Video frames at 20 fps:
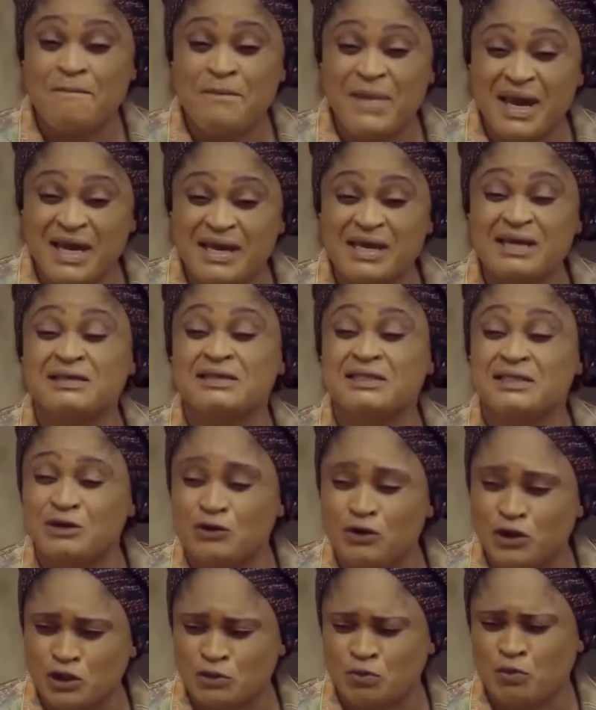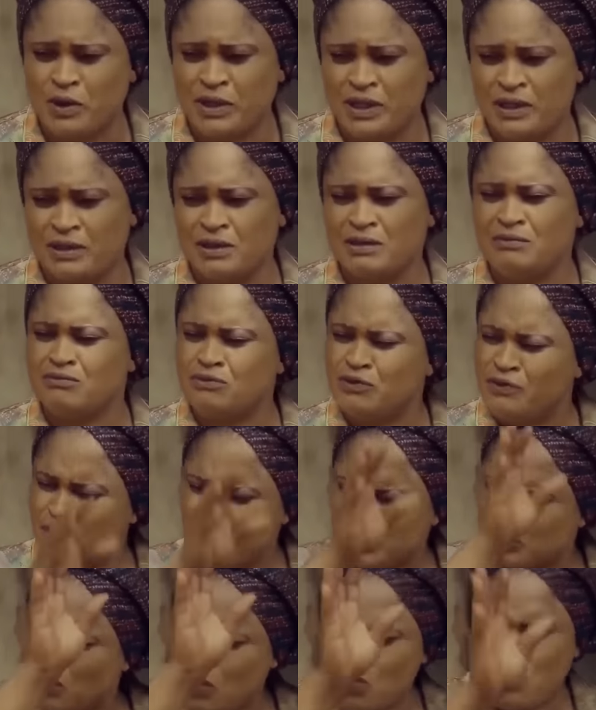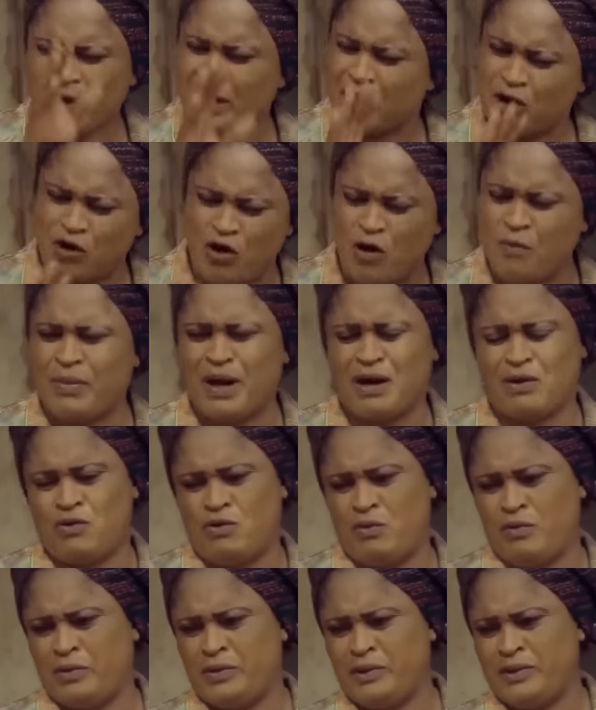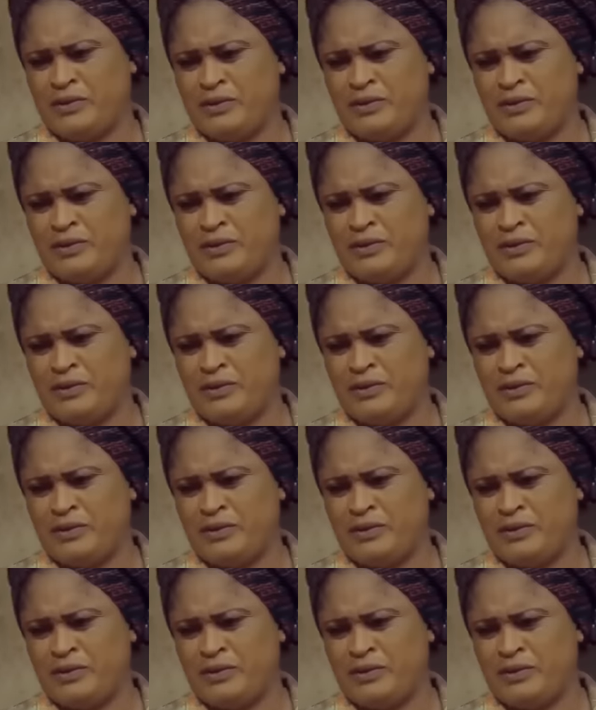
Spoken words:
are making serious money. If it's not working, come back home.